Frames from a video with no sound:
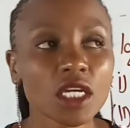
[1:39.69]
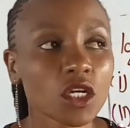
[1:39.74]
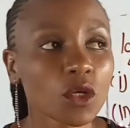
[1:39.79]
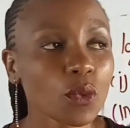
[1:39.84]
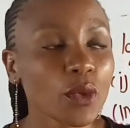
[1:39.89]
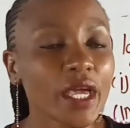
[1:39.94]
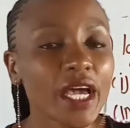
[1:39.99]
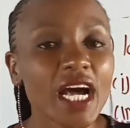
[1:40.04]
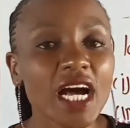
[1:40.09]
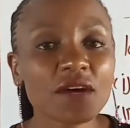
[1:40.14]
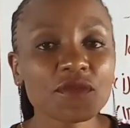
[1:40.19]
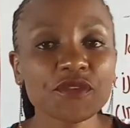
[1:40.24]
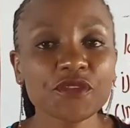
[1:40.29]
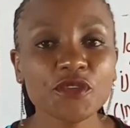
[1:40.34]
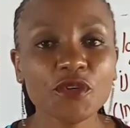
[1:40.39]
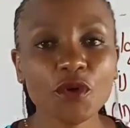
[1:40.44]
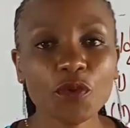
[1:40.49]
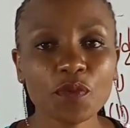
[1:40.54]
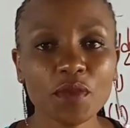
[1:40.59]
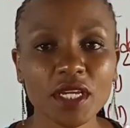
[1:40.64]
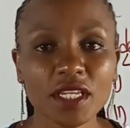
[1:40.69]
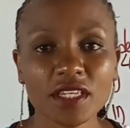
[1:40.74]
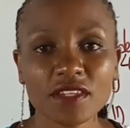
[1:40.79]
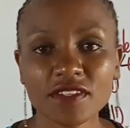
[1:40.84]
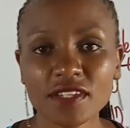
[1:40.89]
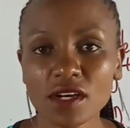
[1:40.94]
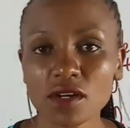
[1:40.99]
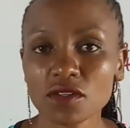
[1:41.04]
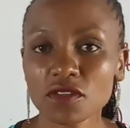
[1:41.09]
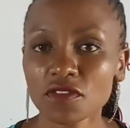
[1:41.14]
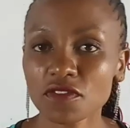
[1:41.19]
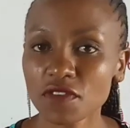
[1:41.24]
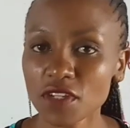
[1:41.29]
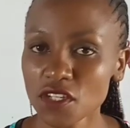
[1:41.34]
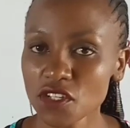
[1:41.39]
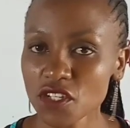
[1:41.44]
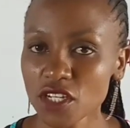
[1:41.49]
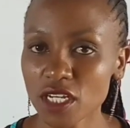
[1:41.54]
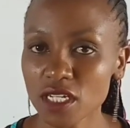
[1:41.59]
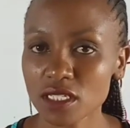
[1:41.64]
We have so many sound
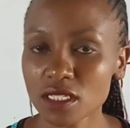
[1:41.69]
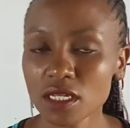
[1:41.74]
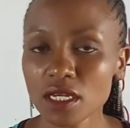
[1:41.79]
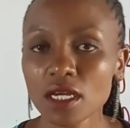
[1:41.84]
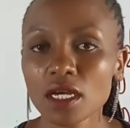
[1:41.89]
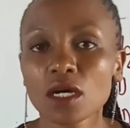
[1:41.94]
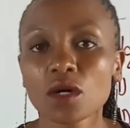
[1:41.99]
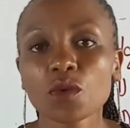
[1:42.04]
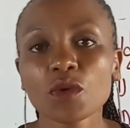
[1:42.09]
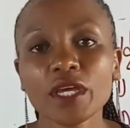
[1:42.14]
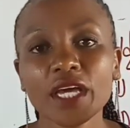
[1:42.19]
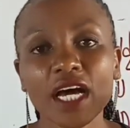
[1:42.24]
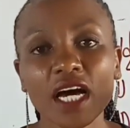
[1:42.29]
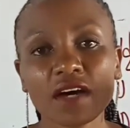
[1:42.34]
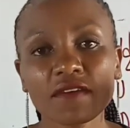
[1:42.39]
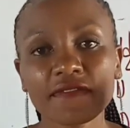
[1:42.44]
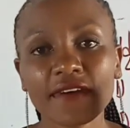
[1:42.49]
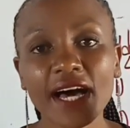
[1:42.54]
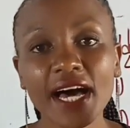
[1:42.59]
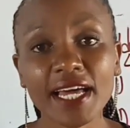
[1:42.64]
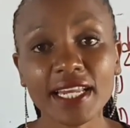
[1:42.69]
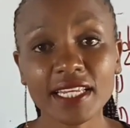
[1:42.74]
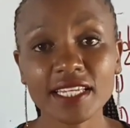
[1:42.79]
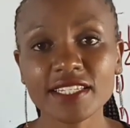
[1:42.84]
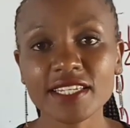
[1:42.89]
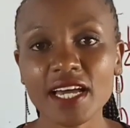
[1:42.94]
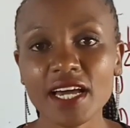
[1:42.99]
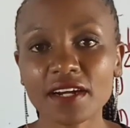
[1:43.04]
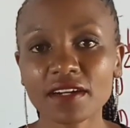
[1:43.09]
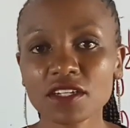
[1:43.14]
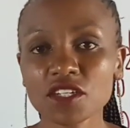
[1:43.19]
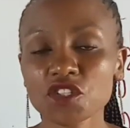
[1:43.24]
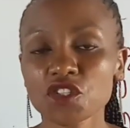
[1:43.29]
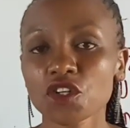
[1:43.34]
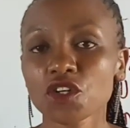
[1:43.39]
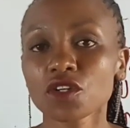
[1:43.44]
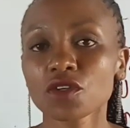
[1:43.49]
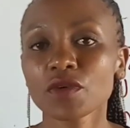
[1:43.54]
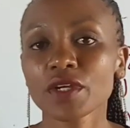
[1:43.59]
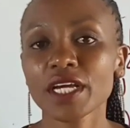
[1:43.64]
features. We have
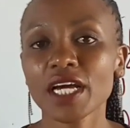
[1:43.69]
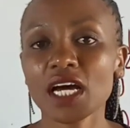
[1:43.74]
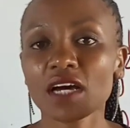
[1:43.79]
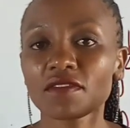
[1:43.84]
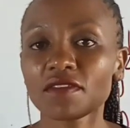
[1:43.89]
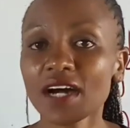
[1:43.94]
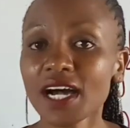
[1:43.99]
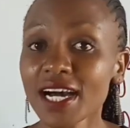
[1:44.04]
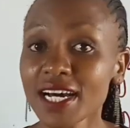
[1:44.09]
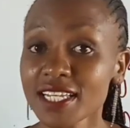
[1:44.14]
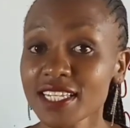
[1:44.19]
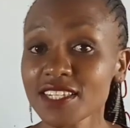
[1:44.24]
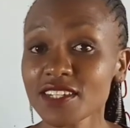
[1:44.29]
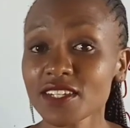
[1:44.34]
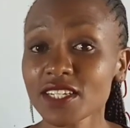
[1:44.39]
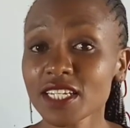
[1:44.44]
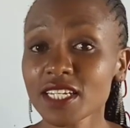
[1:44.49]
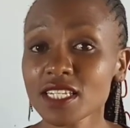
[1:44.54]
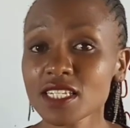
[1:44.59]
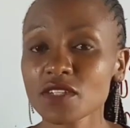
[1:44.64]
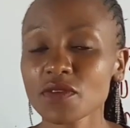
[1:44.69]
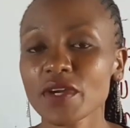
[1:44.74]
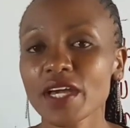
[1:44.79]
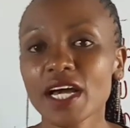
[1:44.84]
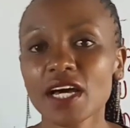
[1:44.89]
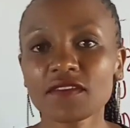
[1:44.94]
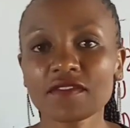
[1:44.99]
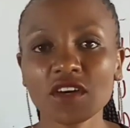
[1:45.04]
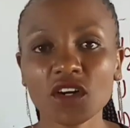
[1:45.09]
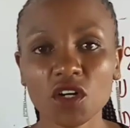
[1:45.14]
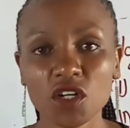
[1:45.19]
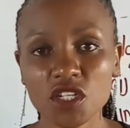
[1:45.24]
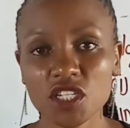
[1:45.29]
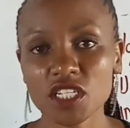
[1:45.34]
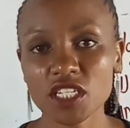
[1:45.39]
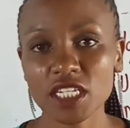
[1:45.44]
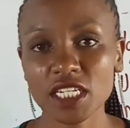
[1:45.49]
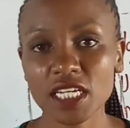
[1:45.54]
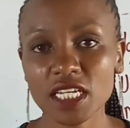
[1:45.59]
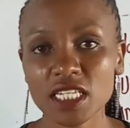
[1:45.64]
alliteration, we have assonance, we have
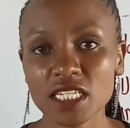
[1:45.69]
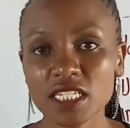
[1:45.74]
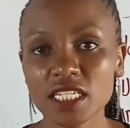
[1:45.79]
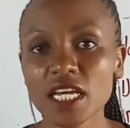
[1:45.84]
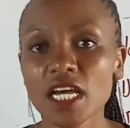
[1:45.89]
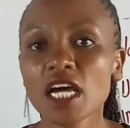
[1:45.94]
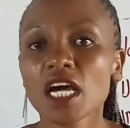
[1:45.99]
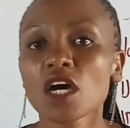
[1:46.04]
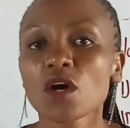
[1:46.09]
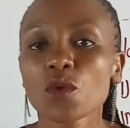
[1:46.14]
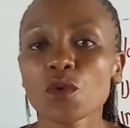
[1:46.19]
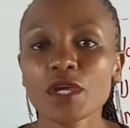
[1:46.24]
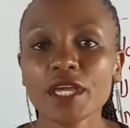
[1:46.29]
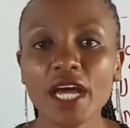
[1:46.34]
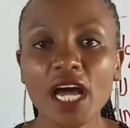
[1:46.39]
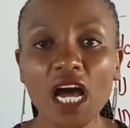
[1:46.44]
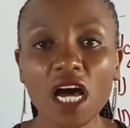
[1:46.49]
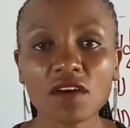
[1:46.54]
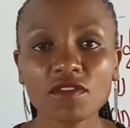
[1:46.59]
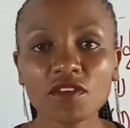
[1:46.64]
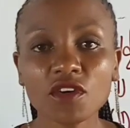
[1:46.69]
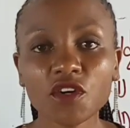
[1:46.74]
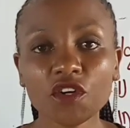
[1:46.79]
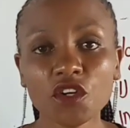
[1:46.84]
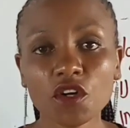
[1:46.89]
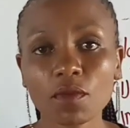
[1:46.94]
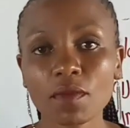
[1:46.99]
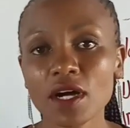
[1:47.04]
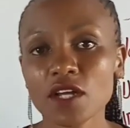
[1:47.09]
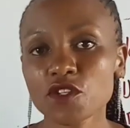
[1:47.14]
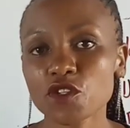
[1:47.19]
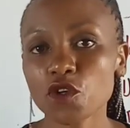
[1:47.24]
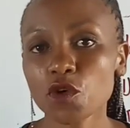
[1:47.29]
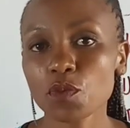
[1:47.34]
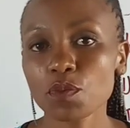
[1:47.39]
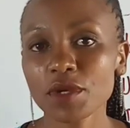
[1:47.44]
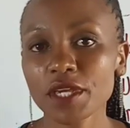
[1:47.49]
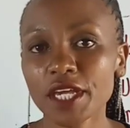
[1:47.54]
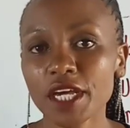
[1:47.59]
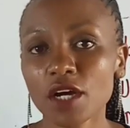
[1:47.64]
consonants, we have
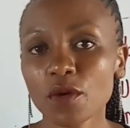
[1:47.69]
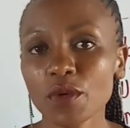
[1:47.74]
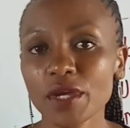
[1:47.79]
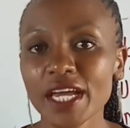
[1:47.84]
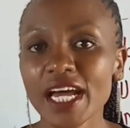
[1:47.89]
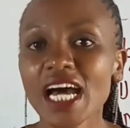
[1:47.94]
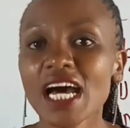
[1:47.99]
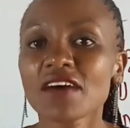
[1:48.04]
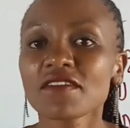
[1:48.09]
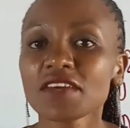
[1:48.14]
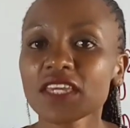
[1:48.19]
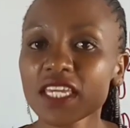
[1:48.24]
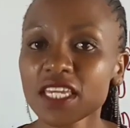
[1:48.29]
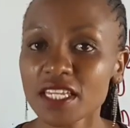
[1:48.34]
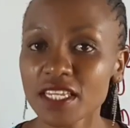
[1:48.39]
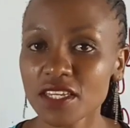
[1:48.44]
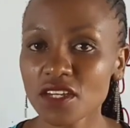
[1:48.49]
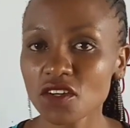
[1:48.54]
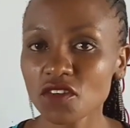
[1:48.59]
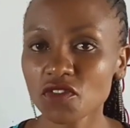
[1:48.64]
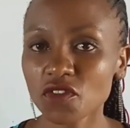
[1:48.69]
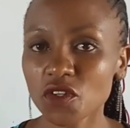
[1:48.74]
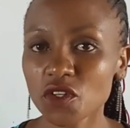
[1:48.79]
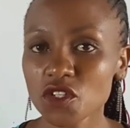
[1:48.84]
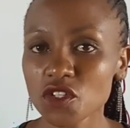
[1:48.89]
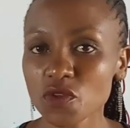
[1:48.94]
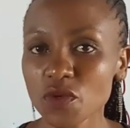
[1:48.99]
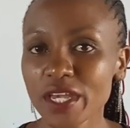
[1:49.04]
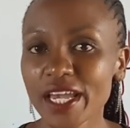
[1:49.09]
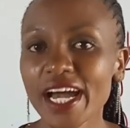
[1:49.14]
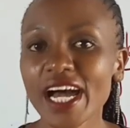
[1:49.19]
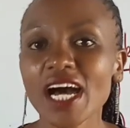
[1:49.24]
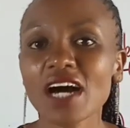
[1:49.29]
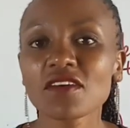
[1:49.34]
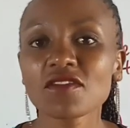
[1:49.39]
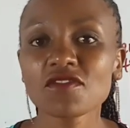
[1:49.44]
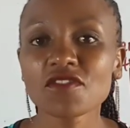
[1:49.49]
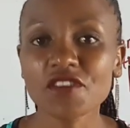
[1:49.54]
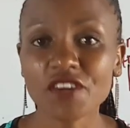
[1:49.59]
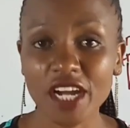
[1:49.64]
onomatopoeia, we have idiophones, we
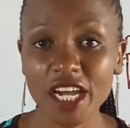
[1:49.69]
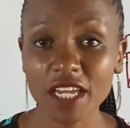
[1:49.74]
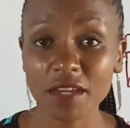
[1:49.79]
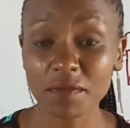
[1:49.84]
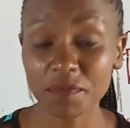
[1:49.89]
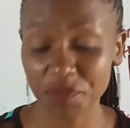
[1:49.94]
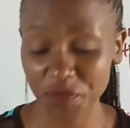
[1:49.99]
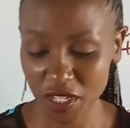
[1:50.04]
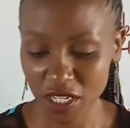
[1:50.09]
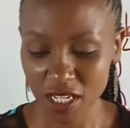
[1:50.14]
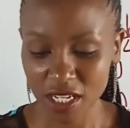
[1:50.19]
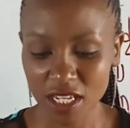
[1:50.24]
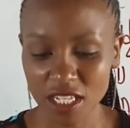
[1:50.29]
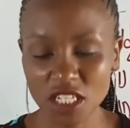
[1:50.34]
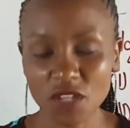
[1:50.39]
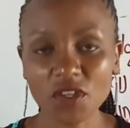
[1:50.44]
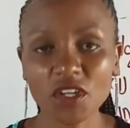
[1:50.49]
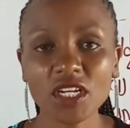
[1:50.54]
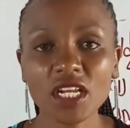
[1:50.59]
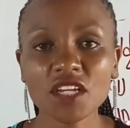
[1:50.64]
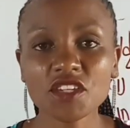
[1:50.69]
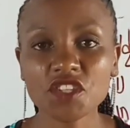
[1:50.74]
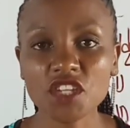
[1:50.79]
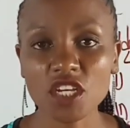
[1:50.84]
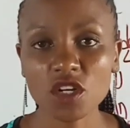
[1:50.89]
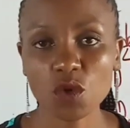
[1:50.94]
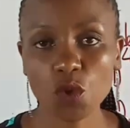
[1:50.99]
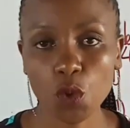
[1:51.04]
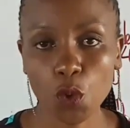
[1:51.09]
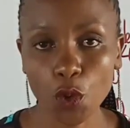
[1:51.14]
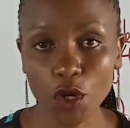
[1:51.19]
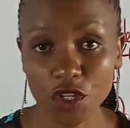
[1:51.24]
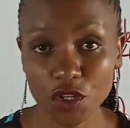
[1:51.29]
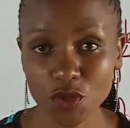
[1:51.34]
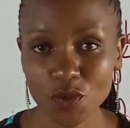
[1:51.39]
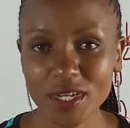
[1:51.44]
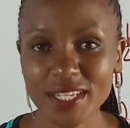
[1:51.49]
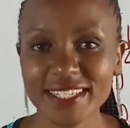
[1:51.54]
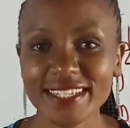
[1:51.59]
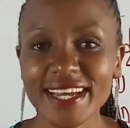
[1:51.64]
have rhyme. So you're gonna check which
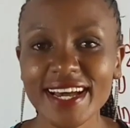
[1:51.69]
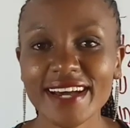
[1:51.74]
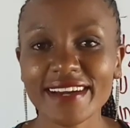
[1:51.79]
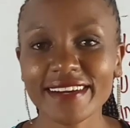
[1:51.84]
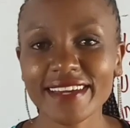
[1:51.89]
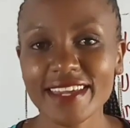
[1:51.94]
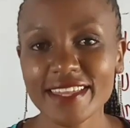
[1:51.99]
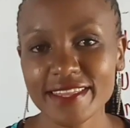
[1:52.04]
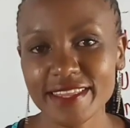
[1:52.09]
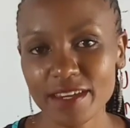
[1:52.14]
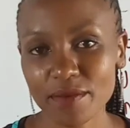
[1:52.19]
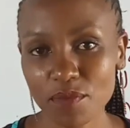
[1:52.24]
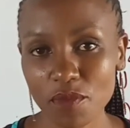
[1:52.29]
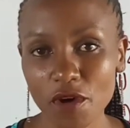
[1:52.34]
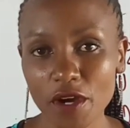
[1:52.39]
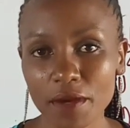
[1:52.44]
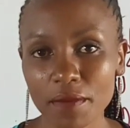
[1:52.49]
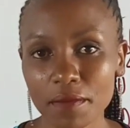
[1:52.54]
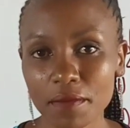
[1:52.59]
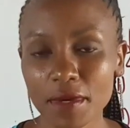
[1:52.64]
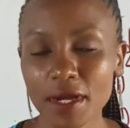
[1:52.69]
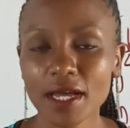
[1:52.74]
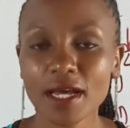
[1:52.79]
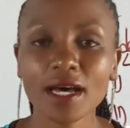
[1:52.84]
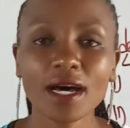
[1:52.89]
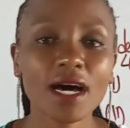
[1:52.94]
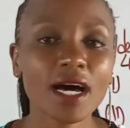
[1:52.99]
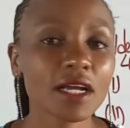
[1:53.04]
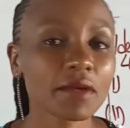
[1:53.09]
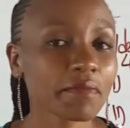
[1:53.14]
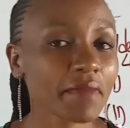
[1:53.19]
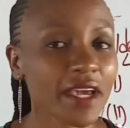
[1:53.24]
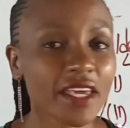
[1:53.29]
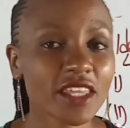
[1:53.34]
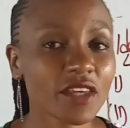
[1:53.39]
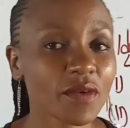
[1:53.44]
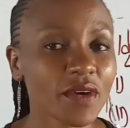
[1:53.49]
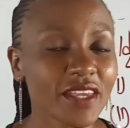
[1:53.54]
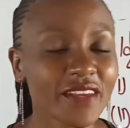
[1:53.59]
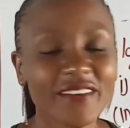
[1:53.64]
ones are in the poem. And by the
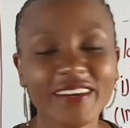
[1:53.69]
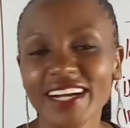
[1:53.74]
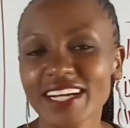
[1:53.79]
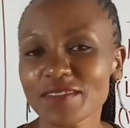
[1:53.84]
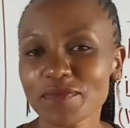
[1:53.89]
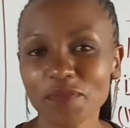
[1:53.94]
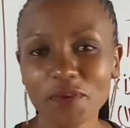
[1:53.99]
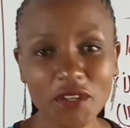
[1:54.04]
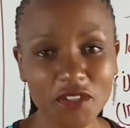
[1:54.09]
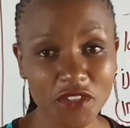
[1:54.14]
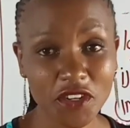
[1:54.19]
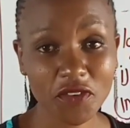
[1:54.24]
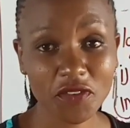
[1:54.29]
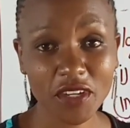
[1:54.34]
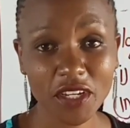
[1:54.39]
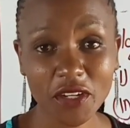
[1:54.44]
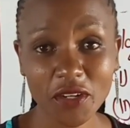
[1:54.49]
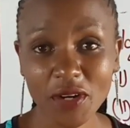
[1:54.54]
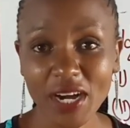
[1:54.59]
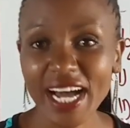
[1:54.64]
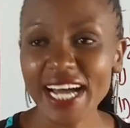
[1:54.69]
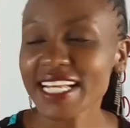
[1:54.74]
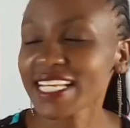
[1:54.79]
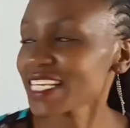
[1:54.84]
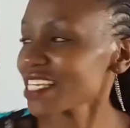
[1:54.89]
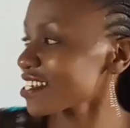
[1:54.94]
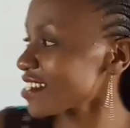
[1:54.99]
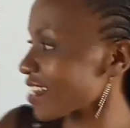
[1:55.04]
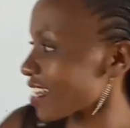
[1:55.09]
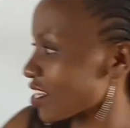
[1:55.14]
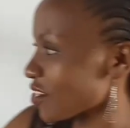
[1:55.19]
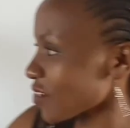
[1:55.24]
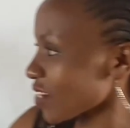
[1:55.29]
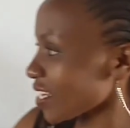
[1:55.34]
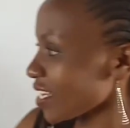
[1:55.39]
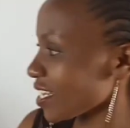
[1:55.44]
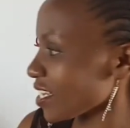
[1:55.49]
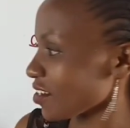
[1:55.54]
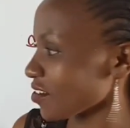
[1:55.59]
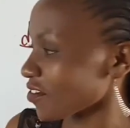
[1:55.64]
way, you can pause your video and try to
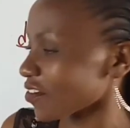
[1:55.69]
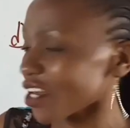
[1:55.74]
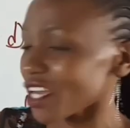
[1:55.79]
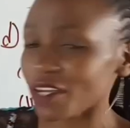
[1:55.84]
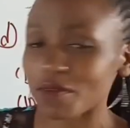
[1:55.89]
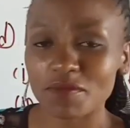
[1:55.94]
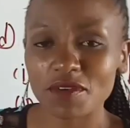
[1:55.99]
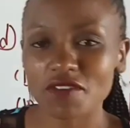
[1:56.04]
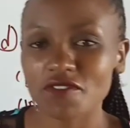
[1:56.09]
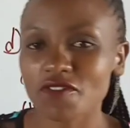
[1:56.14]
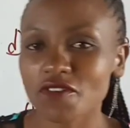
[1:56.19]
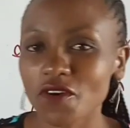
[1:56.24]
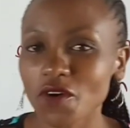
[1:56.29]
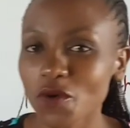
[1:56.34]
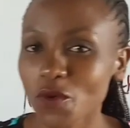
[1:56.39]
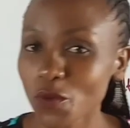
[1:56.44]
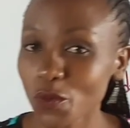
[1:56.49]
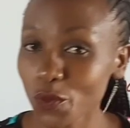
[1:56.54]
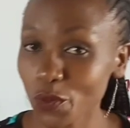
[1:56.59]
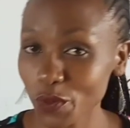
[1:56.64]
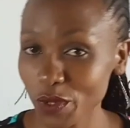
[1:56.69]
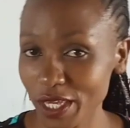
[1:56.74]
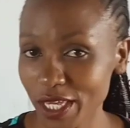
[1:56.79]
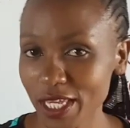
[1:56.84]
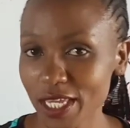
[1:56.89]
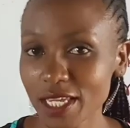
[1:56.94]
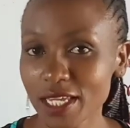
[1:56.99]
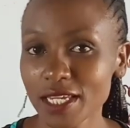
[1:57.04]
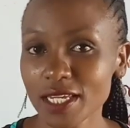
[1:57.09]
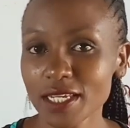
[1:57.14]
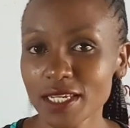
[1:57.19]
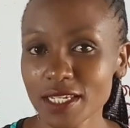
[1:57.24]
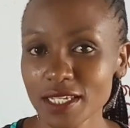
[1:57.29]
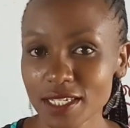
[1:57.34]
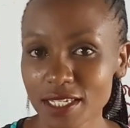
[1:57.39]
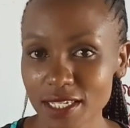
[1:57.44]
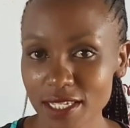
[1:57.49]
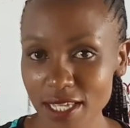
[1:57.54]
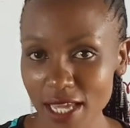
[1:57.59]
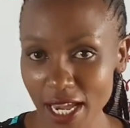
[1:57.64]
identify before we
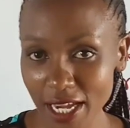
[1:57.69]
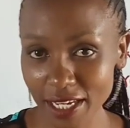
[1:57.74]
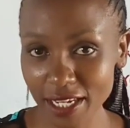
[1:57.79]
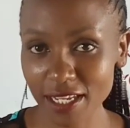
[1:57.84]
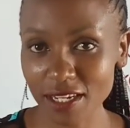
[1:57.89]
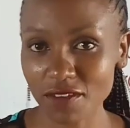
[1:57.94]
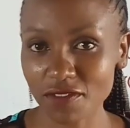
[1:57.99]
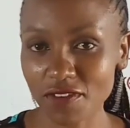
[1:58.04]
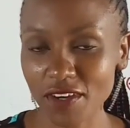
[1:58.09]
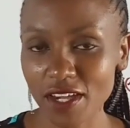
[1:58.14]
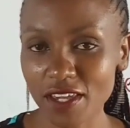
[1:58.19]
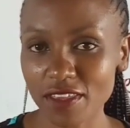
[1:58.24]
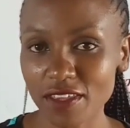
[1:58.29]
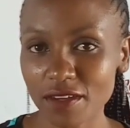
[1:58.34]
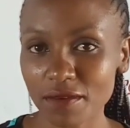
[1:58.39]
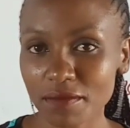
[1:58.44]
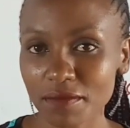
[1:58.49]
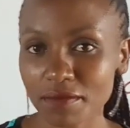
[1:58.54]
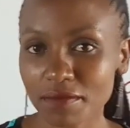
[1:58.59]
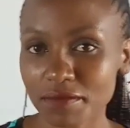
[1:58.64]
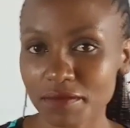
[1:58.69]
identify them.